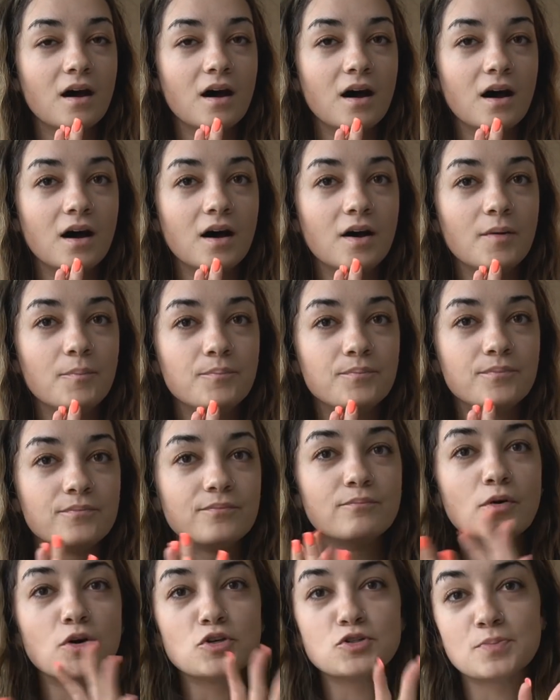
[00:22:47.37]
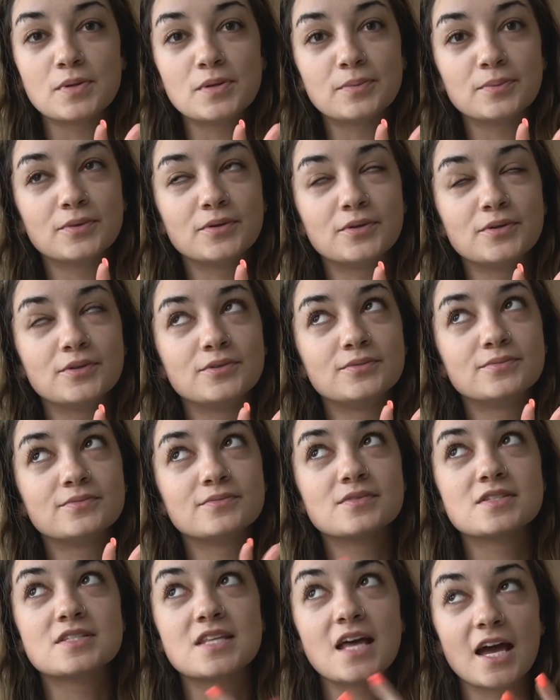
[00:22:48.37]
um, most people
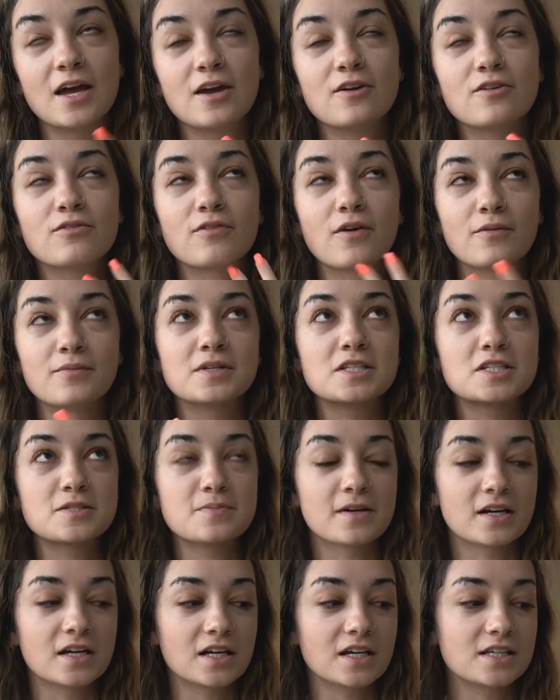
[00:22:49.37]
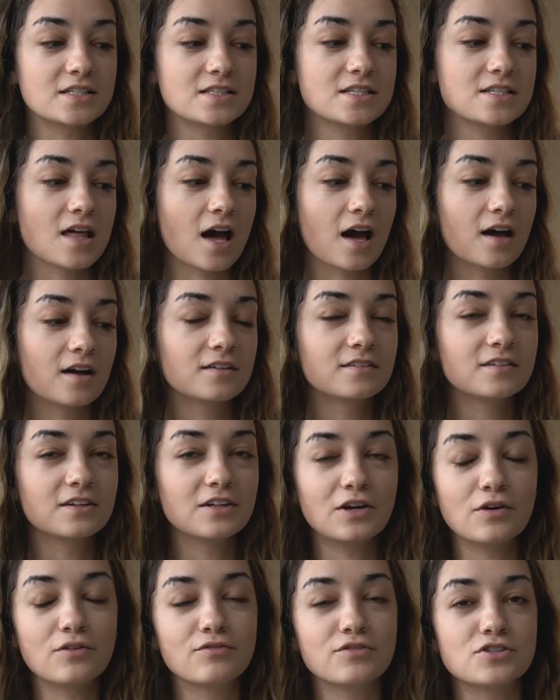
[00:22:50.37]
say from experience that
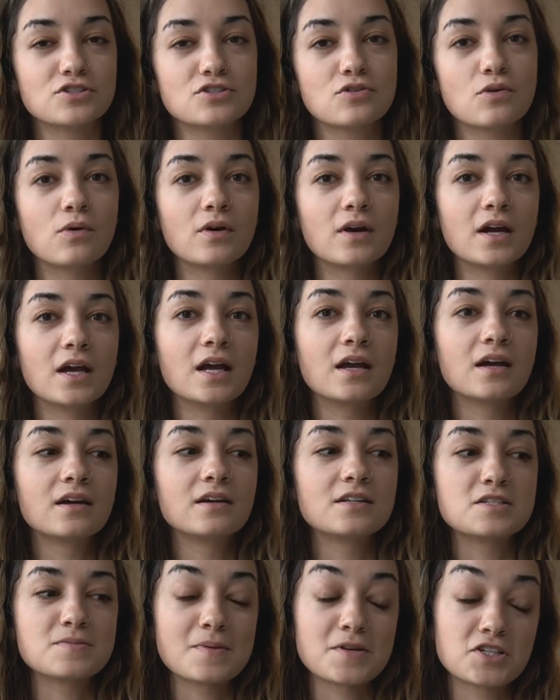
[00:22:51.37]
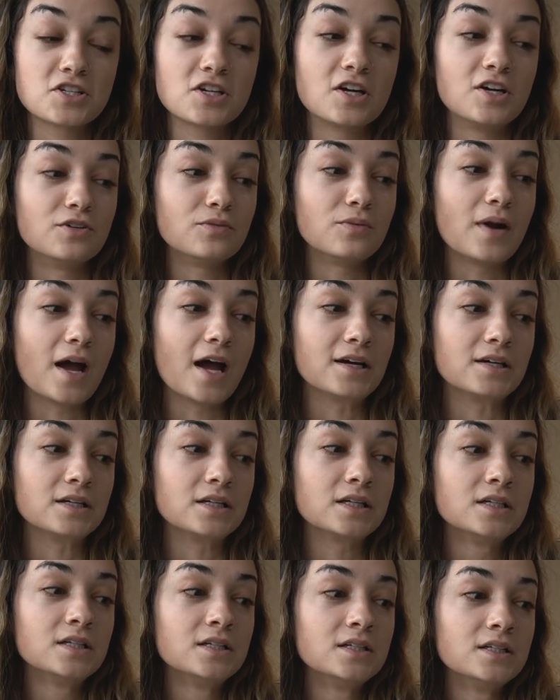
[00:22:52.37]
you know if you're scoring, especially on reg,
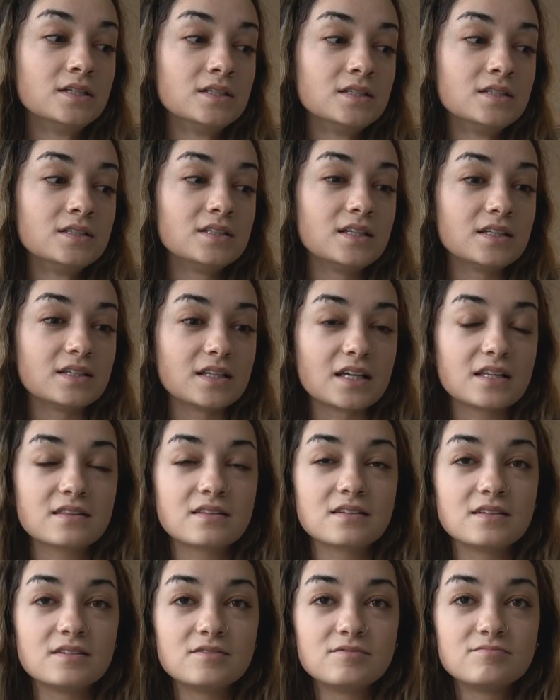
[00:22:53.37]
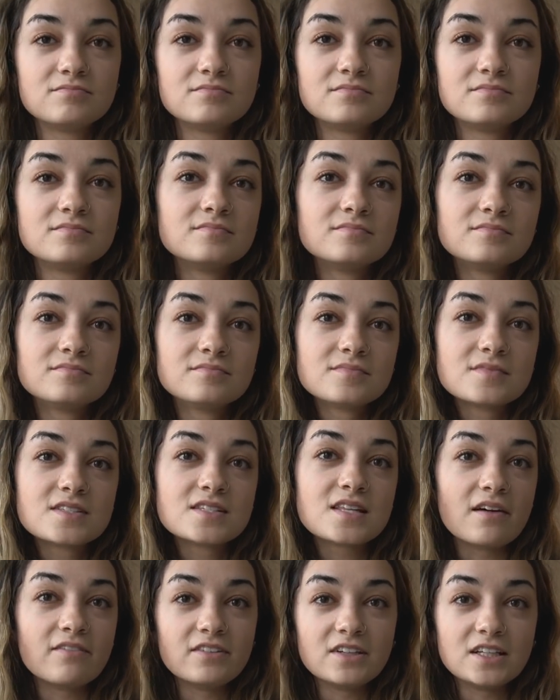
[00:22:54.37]
in like the
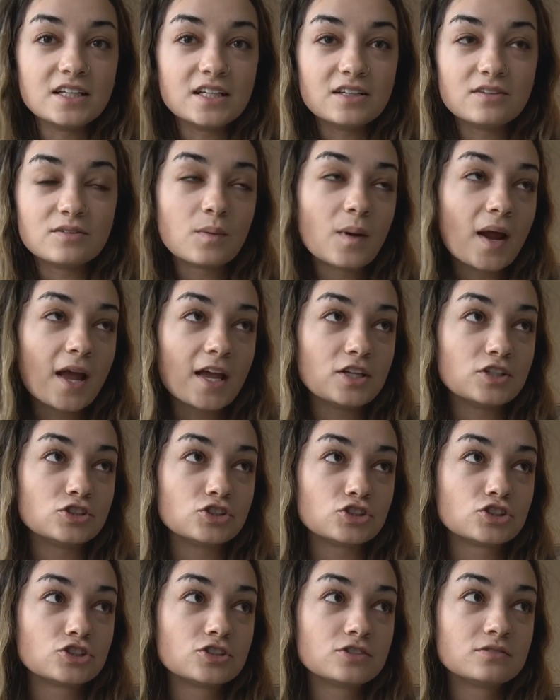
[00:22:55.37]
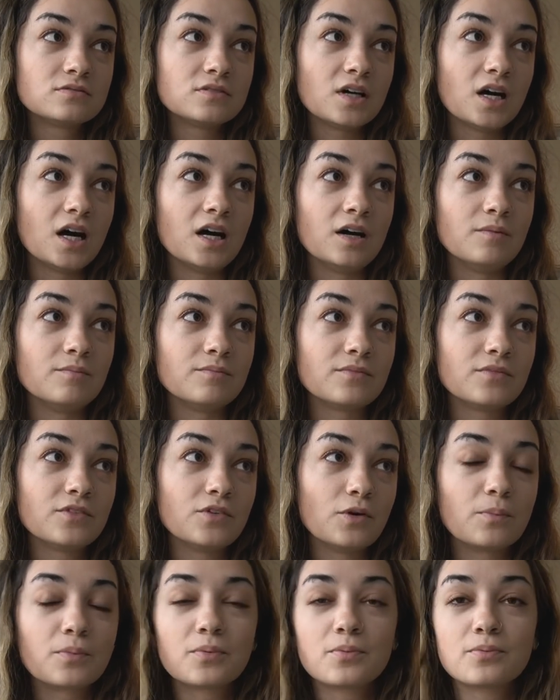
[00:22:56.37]
70 range, um,
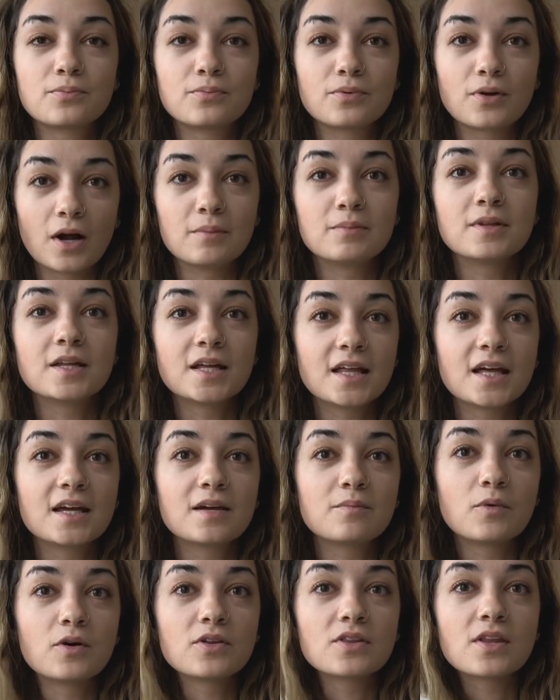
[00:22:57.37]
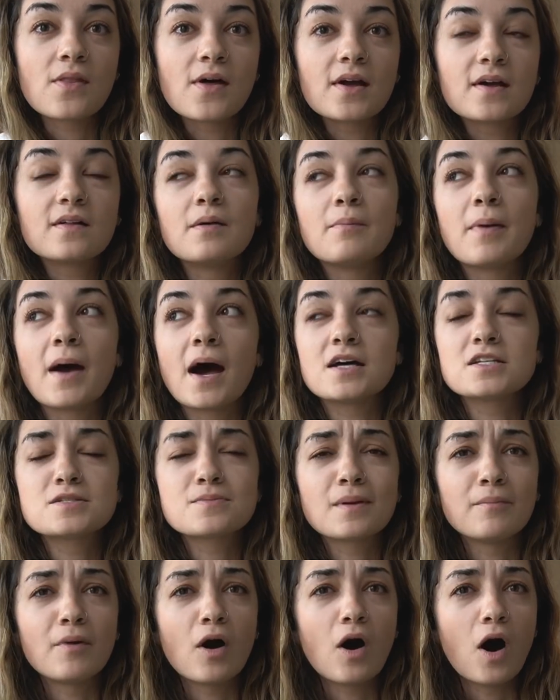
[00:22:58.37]
you'll probably like more than likely pass.
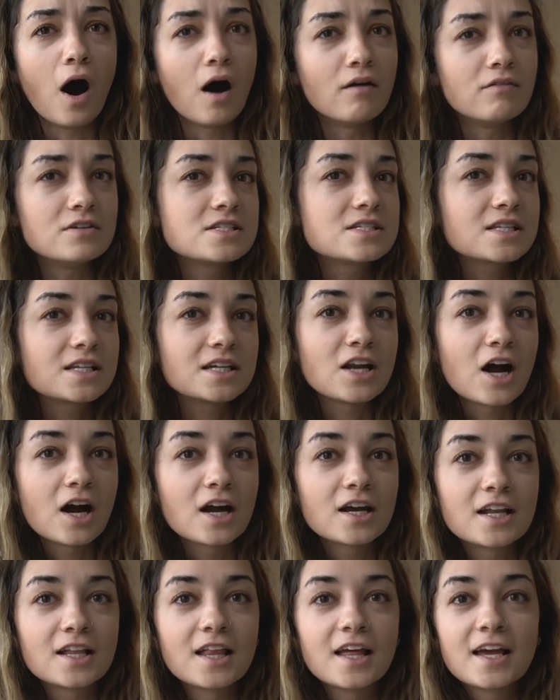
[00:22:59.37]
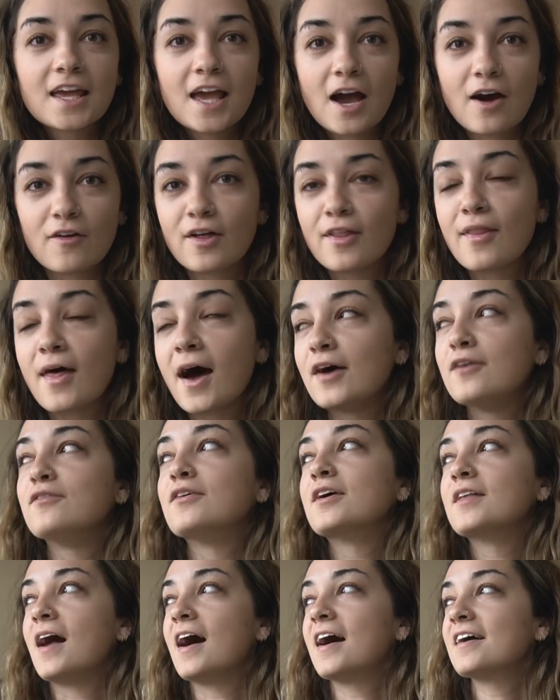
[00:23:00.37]
But I'm obviously not gonna like count on that and
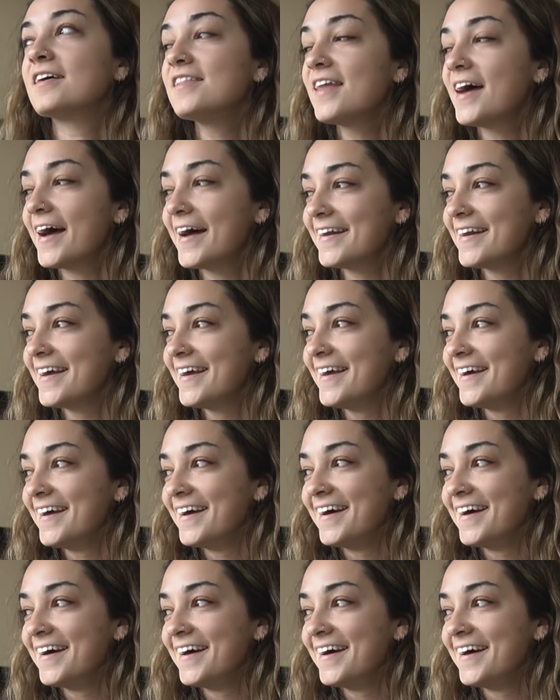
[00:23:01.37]
rely on that.